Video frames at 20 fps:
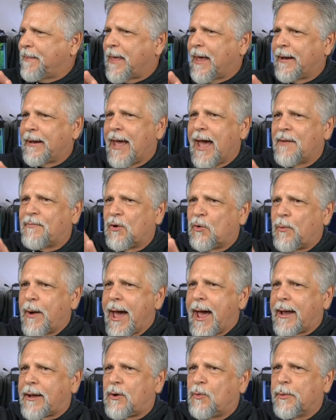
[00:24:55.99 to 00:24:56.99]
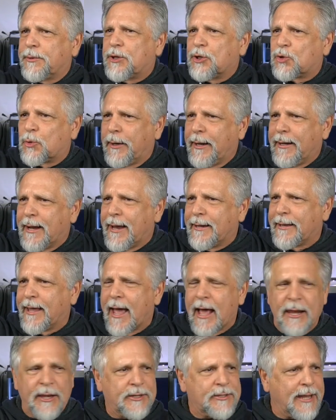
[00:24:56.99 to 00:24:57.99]
then have a rack with the 29
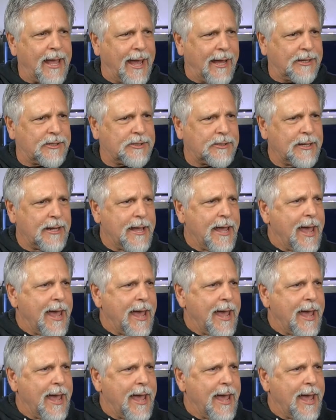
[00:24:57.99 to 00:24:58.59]
gallon tanks,